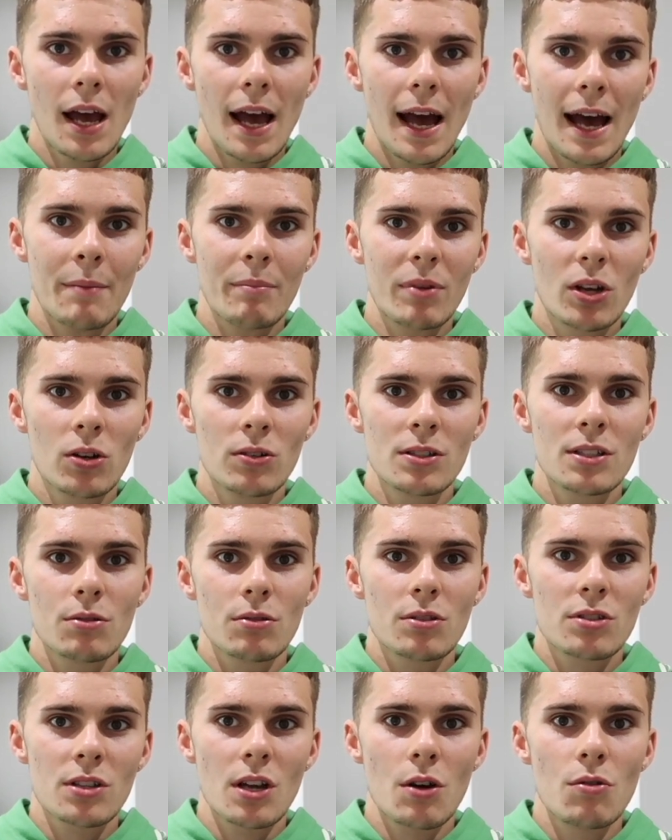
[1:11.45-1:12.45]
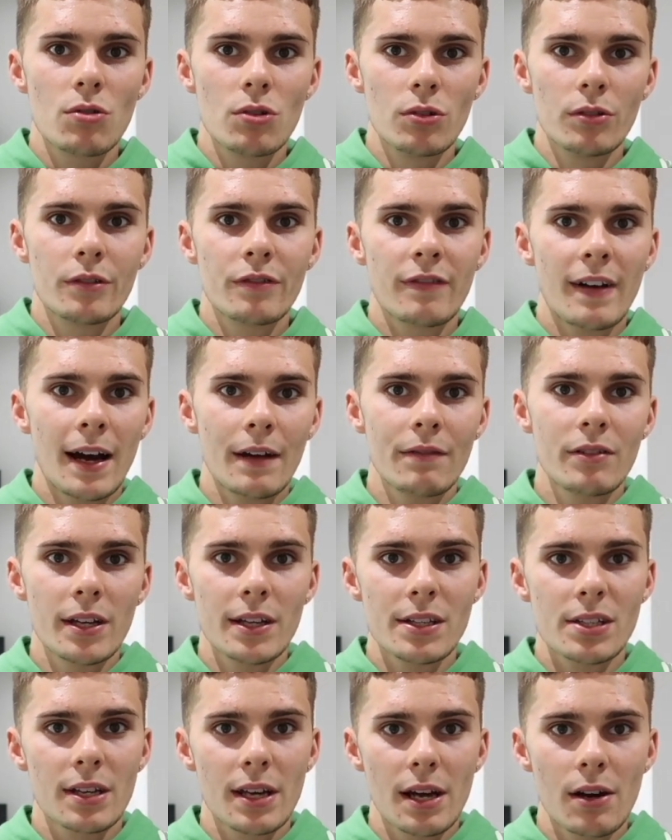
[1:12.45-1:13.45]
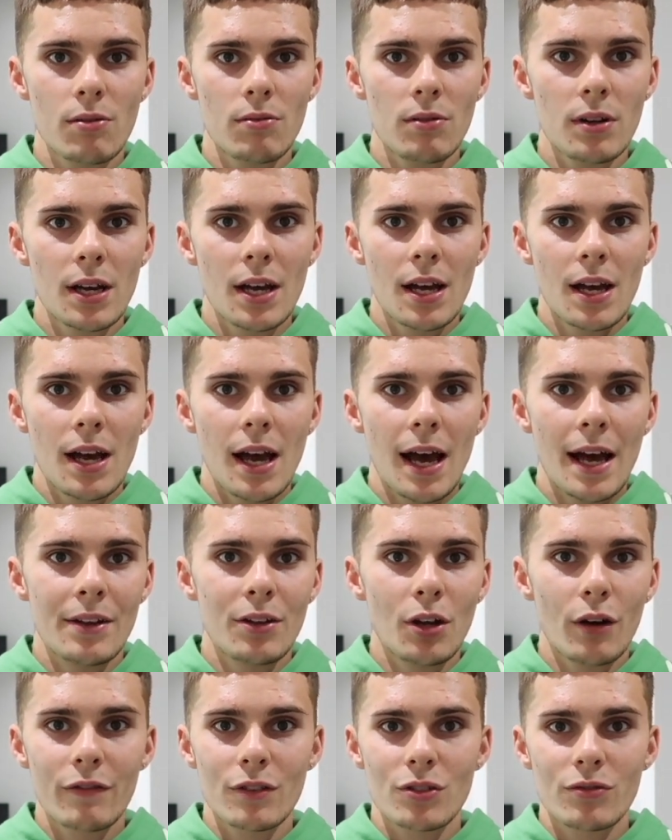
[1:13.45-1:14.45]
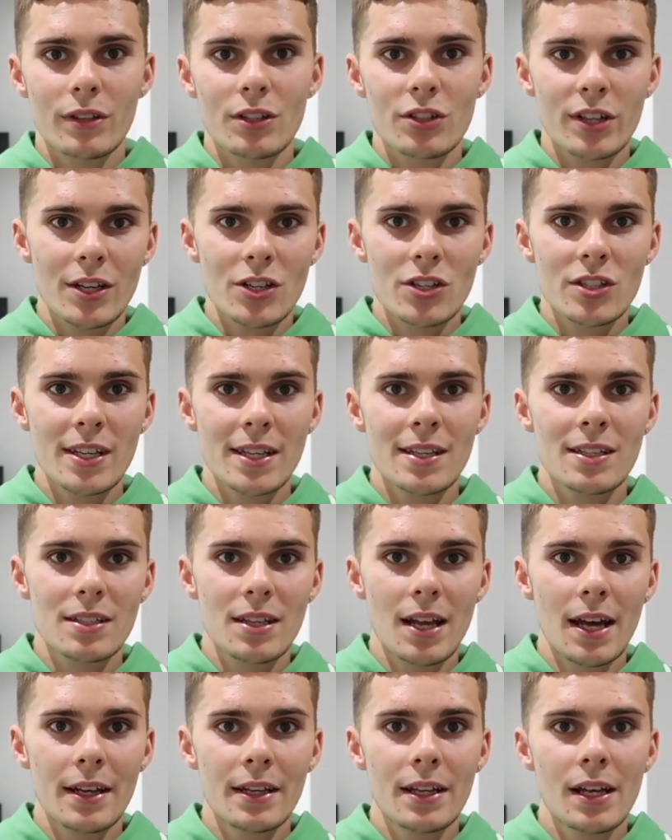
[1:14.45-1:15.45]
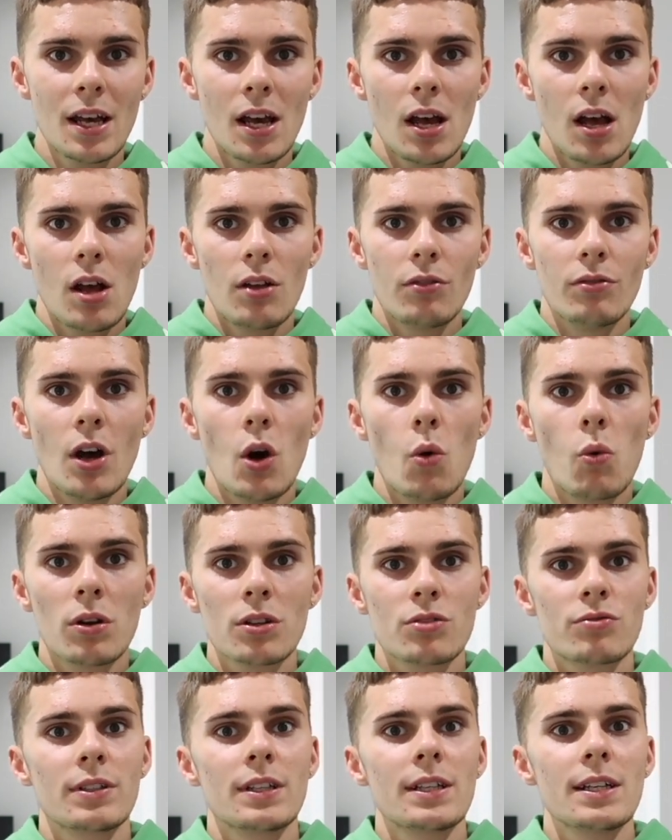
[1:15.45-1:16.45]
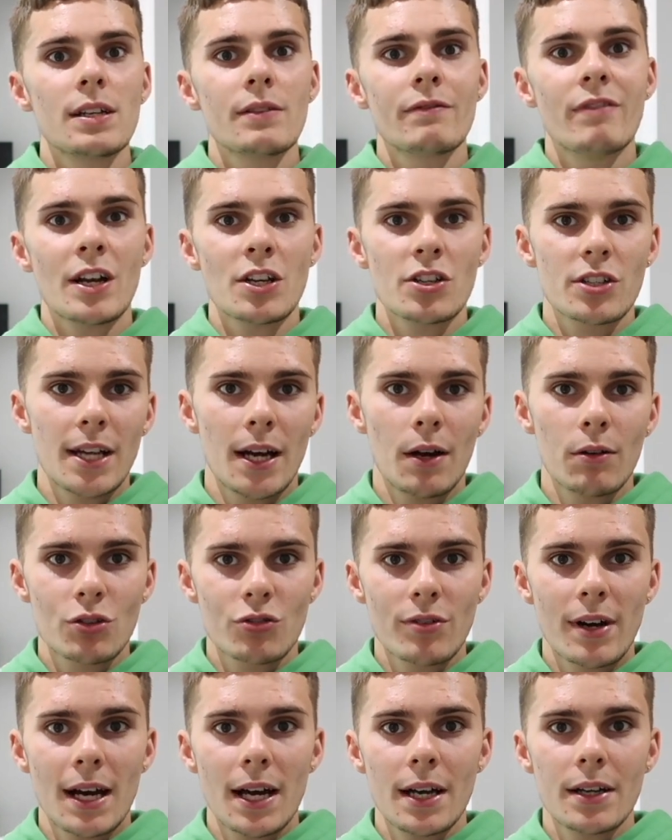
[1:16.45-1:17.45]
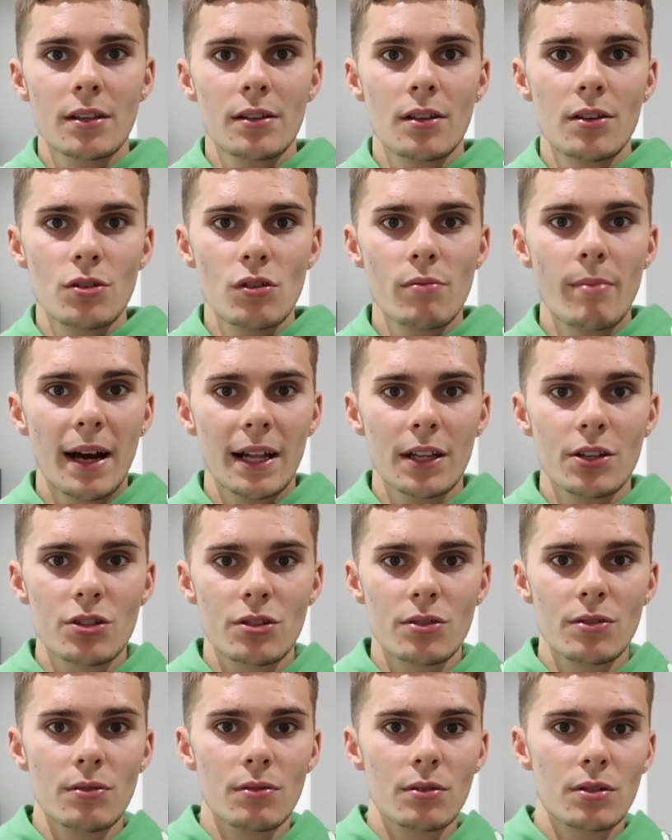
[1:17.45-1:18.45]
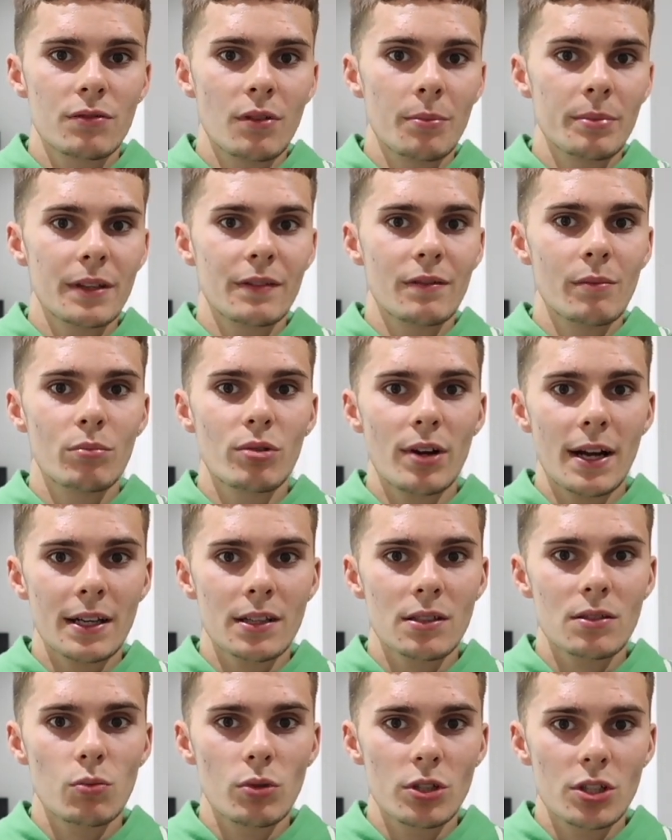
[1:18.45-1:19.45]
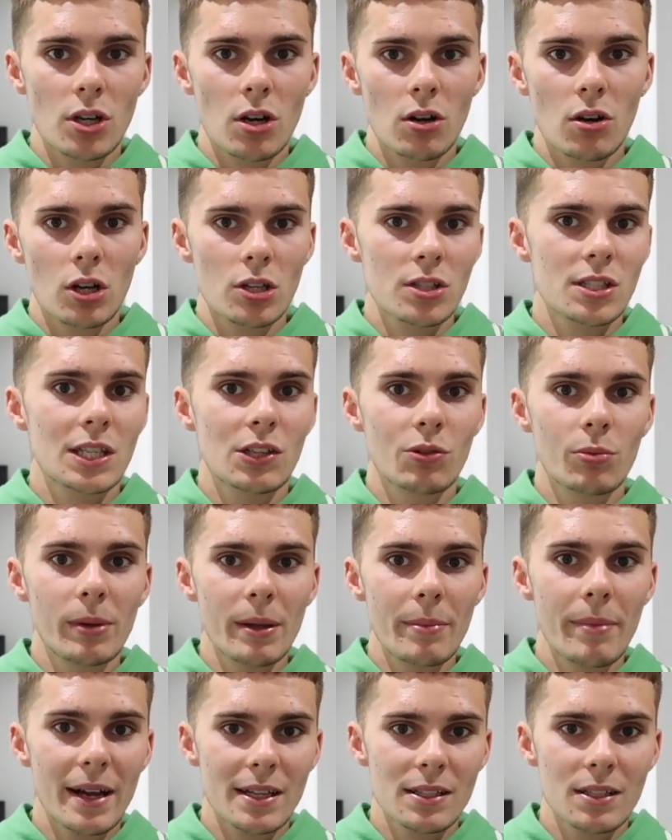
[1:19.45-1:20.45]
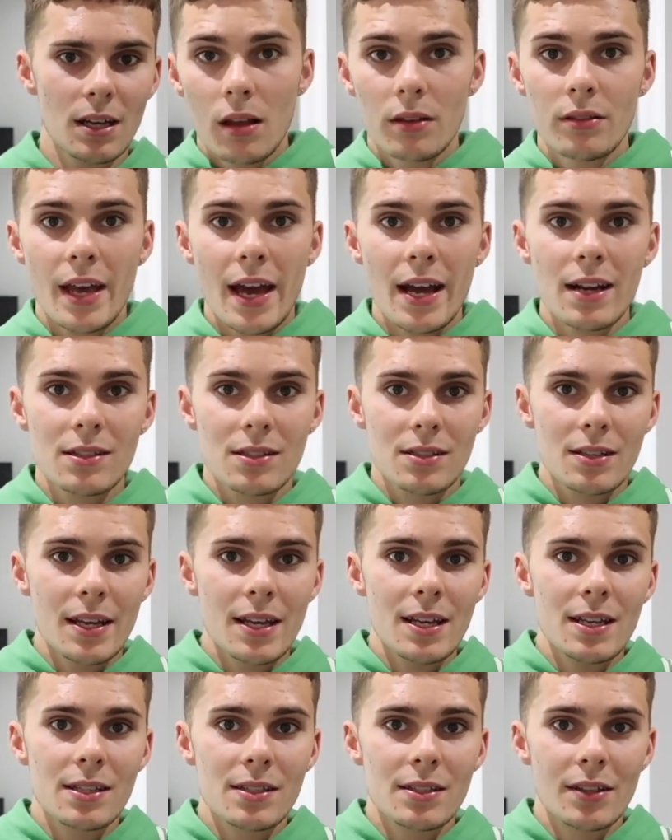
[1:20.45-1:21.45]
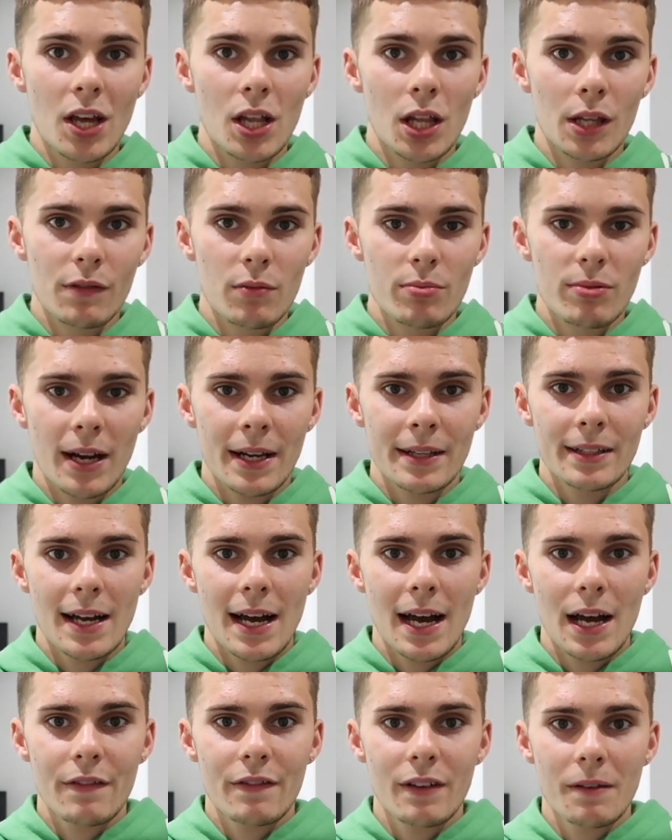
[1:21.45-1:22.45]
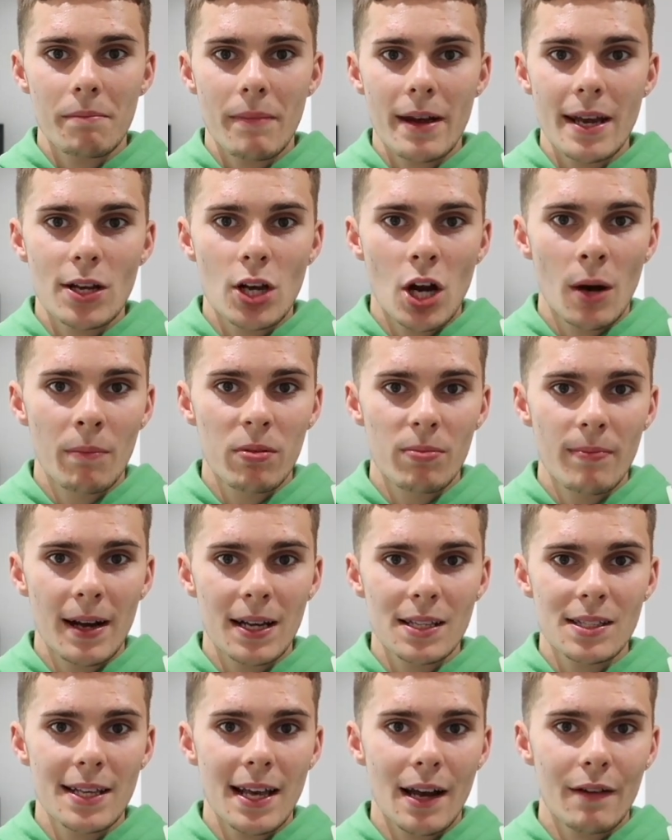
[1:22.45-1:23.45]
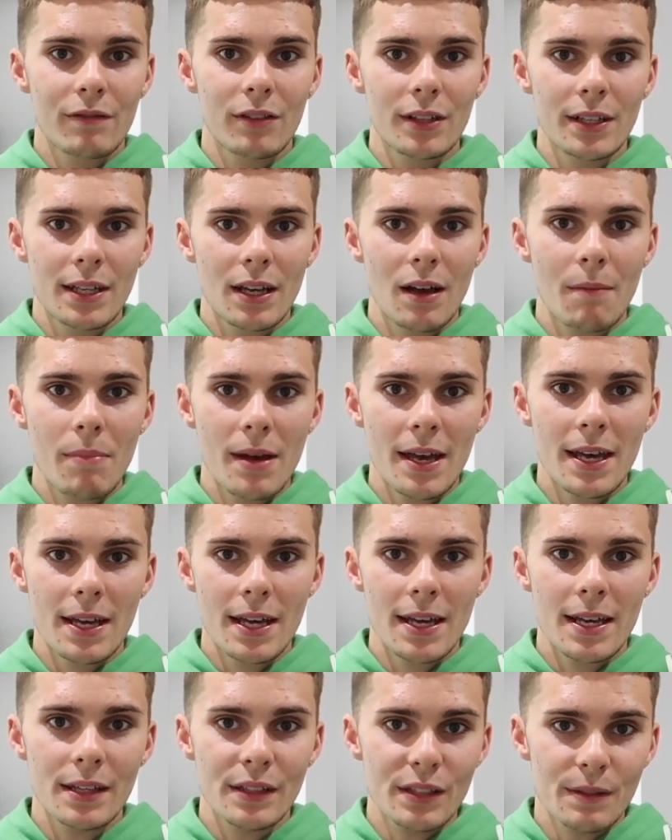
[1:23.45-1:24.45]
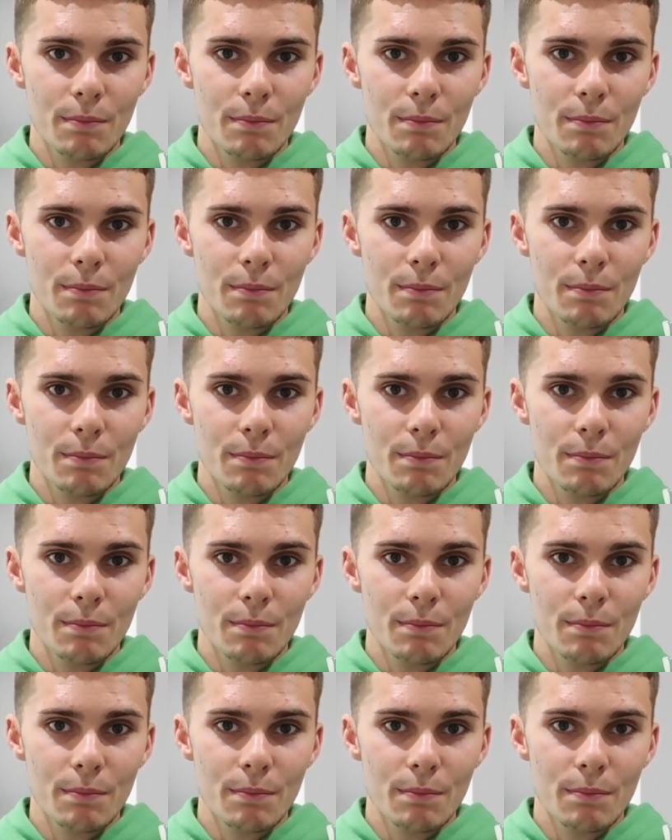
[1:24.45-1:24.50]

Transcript: And because it was so good five years ago and nothing's really changed since then, no one's really ventured out and tried the new mitre shoes from different brands, which are considerably better. Next is the only other brand that I think may compromise the athlete a bit is